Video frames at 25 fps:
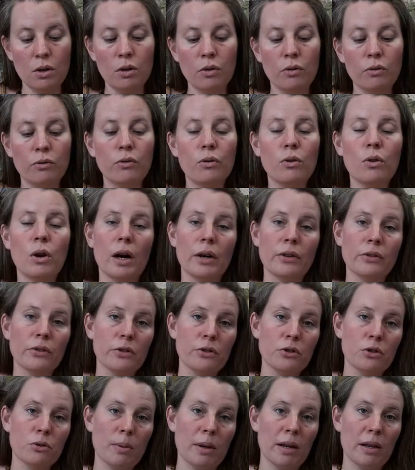
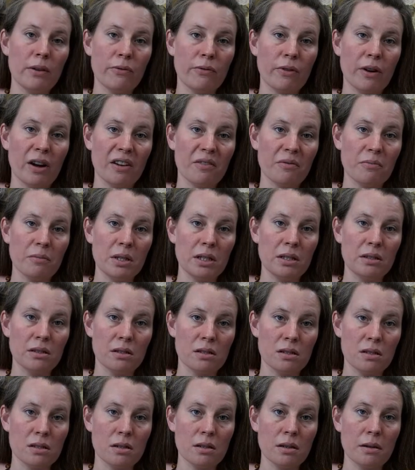425
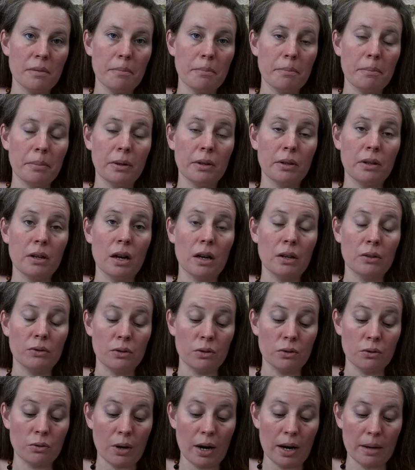meters per
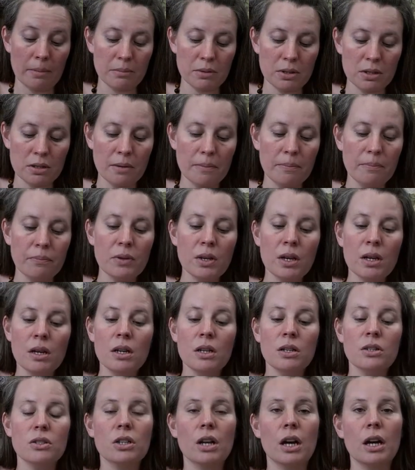100 grams.
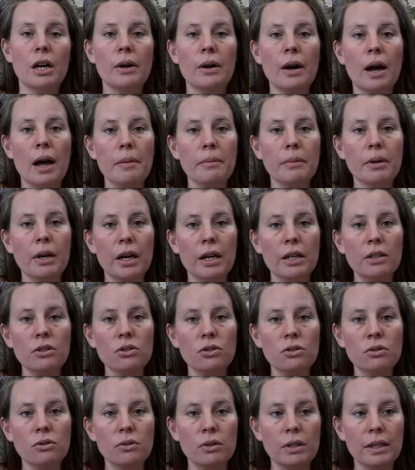So I'm going
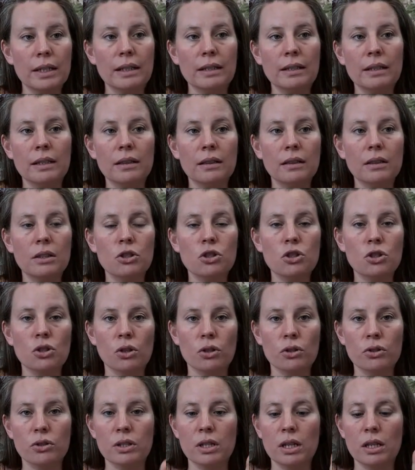to knit the
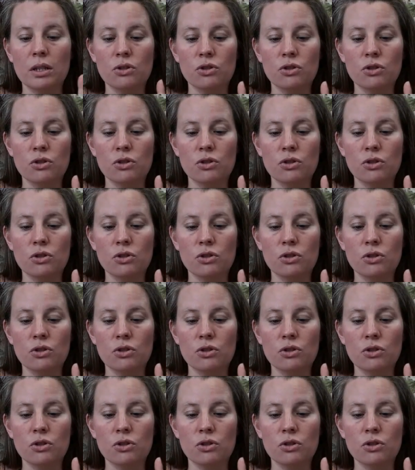socks in